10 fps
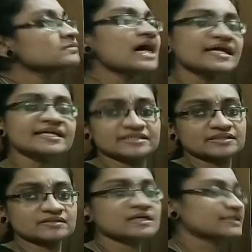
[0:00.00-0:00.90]

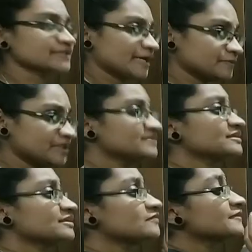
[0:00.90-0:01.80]
another. That means
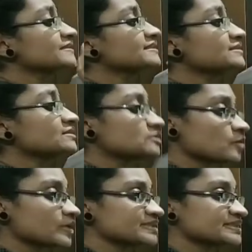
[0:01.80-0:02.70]
if it is in
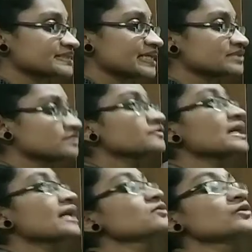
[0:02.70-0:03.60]
solid state, we
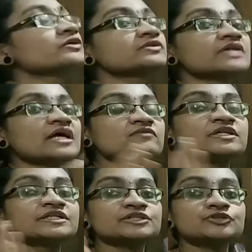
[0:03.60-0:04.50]
are going to
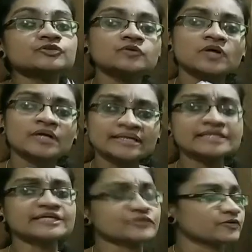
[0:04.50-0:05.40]
convert it to
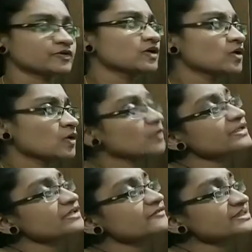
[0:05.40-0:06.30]
liquid. Or
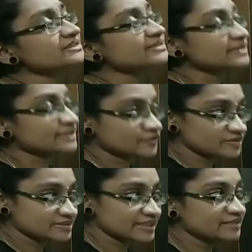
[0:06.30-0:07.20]
if it is in
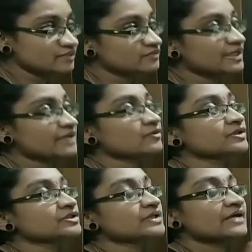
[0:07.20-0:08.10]
liquid state, we are
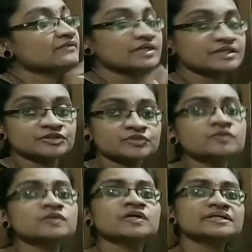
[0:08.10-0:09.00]
going to convert it to
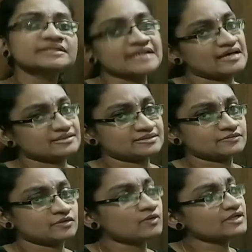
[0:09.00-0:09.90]
gas.
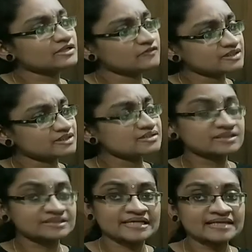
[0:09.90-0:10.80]
Or if it is
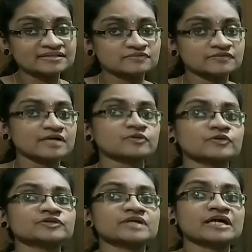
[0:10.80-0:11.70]
in gas, we are
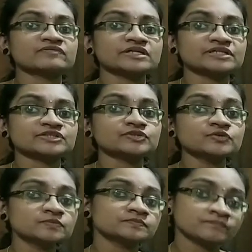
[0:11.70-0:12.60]
going to convert it
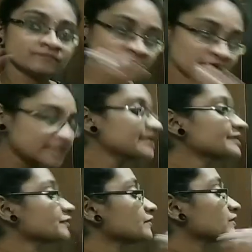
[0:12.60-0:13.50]
to
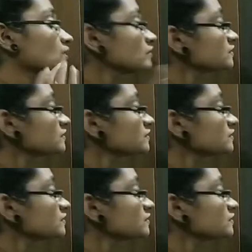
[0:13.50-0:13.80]
liquid or